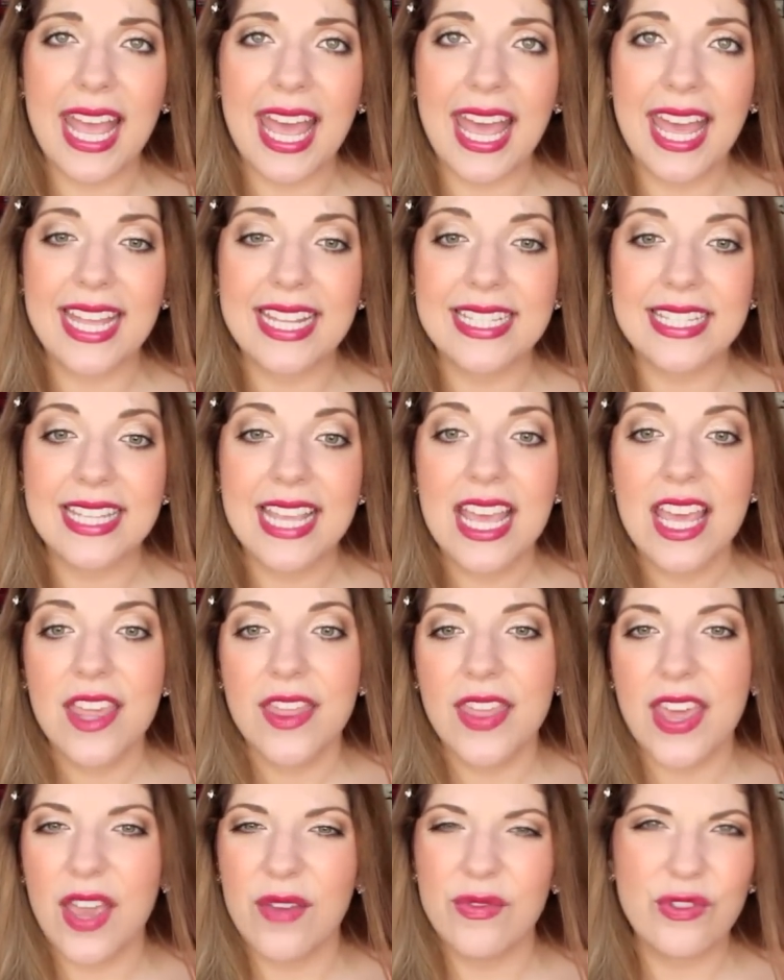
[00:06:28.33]
and
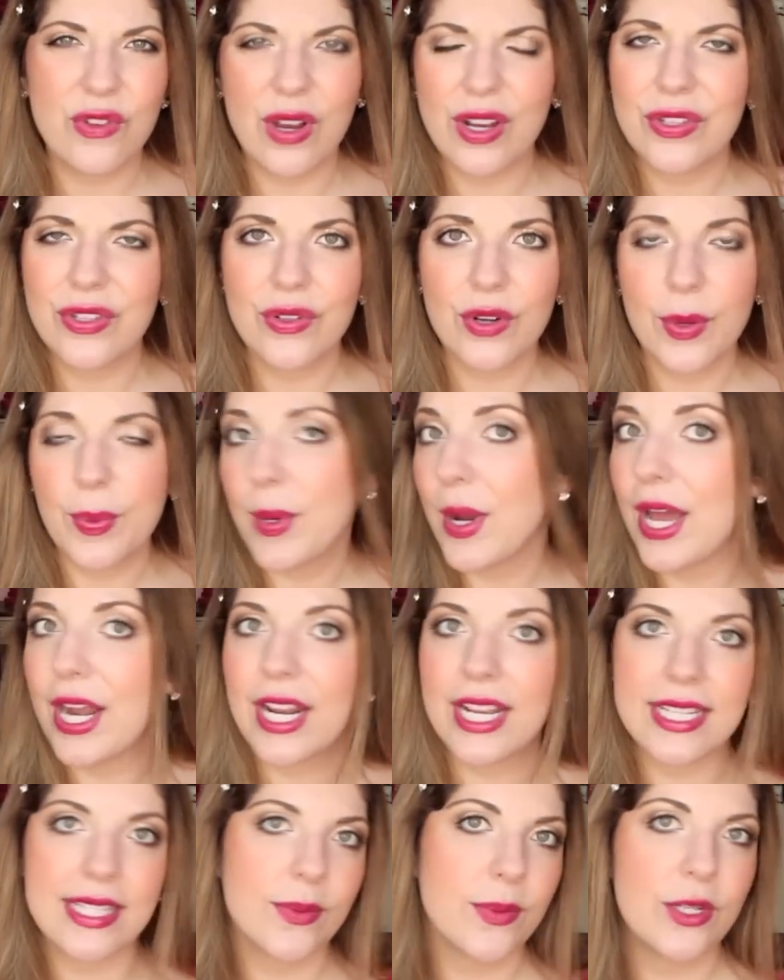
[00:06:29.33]
they have drugstore
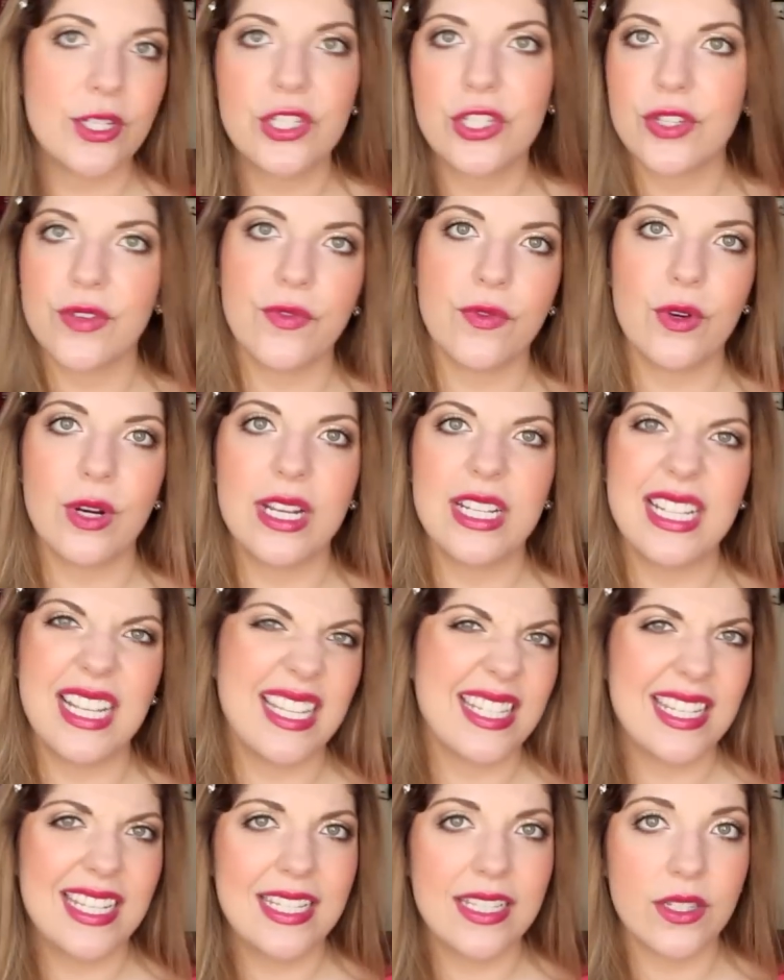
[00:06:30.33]
products, which Sephora
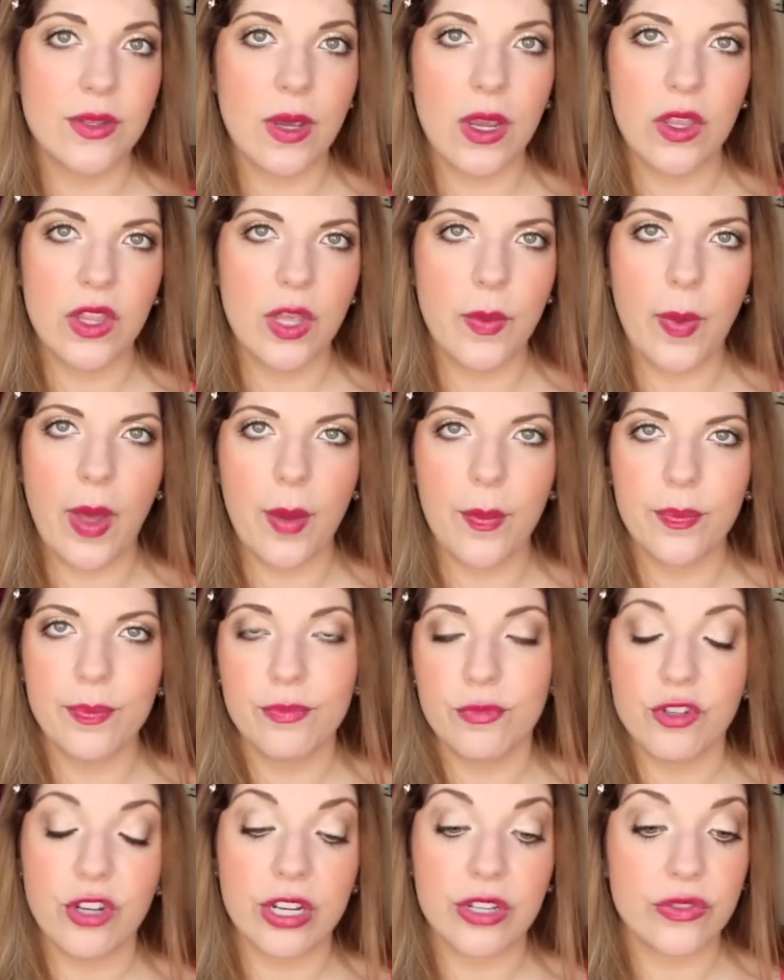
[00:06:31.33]
doesn't, so I only bought
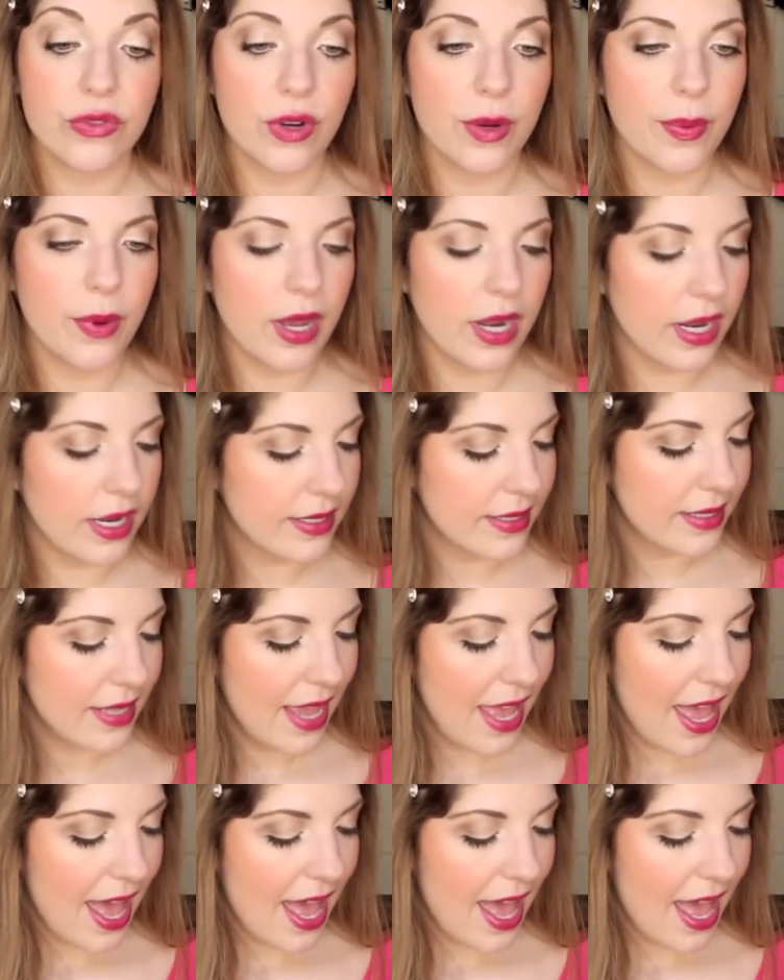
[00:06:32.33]
drugstore products.